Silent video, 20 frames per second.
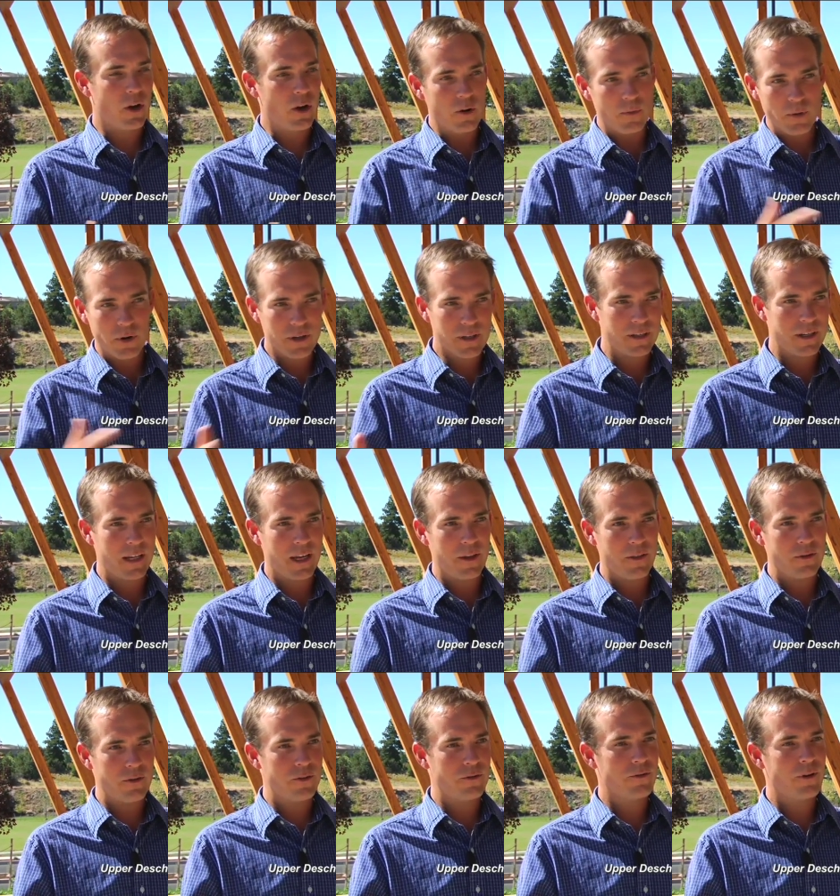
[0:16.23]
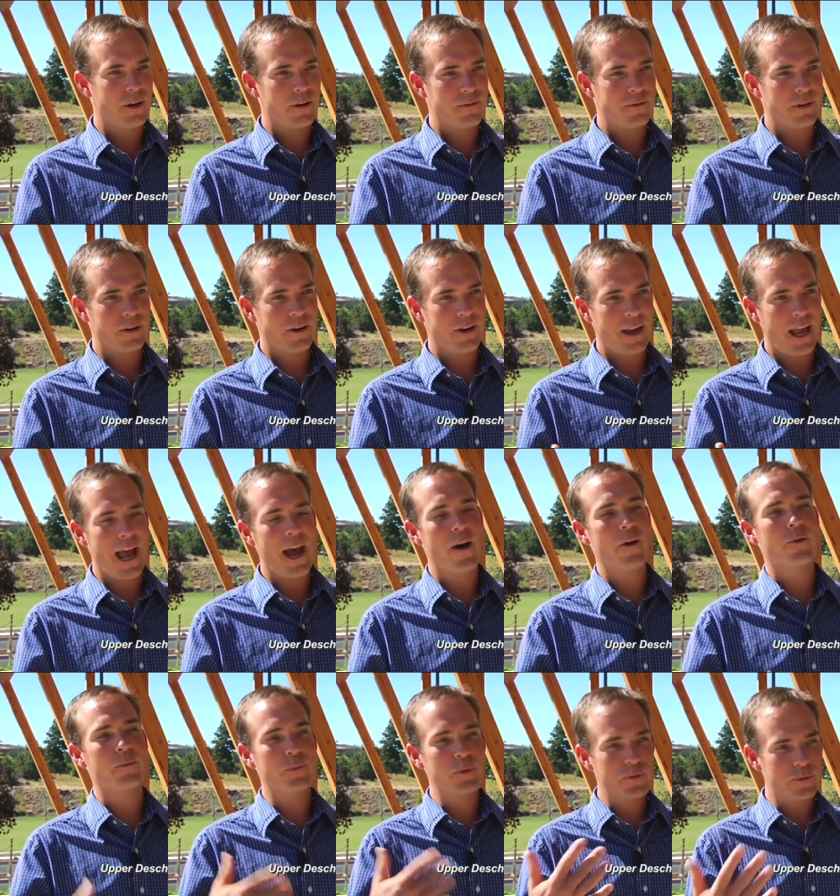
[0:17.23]
all working together to try to figure out
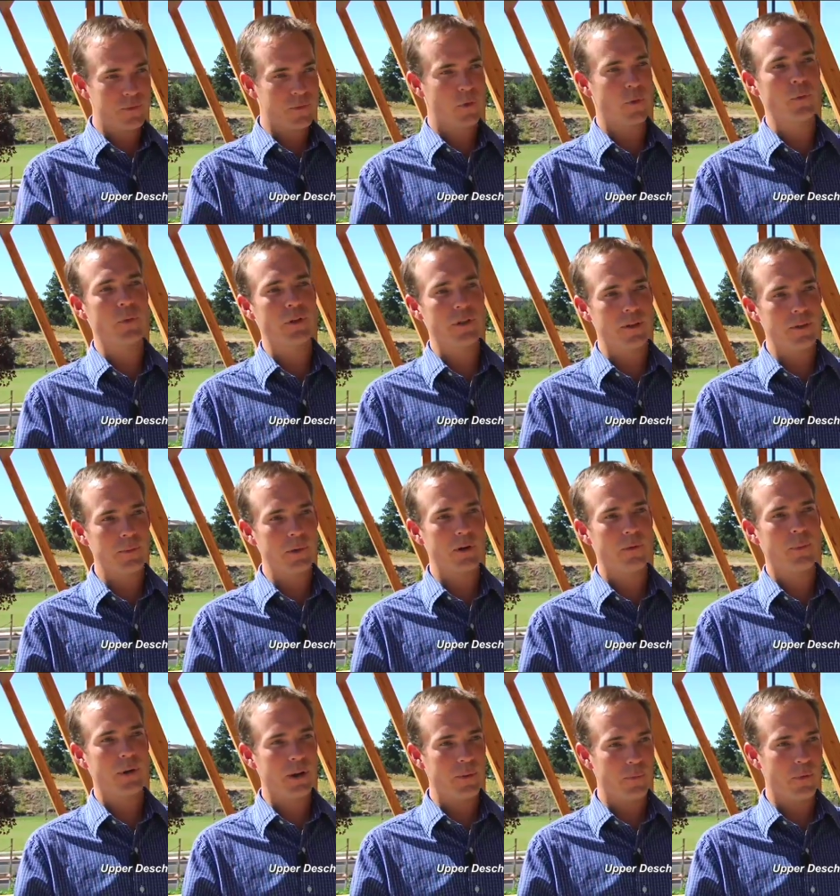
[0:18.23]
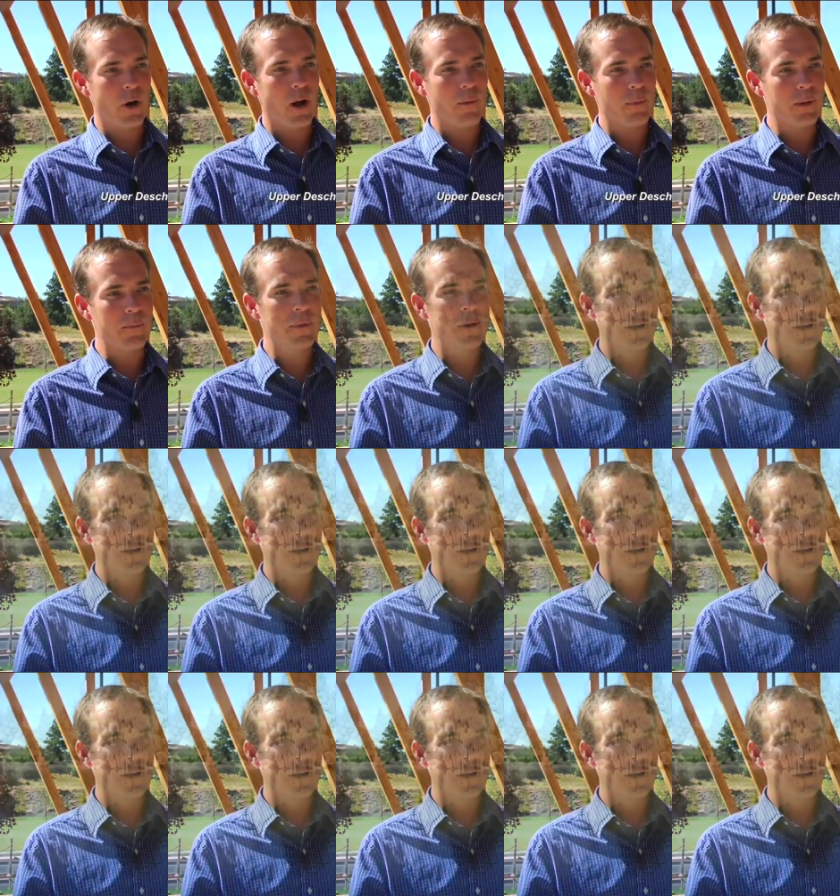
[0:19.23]
how to move forward on the Pond problem.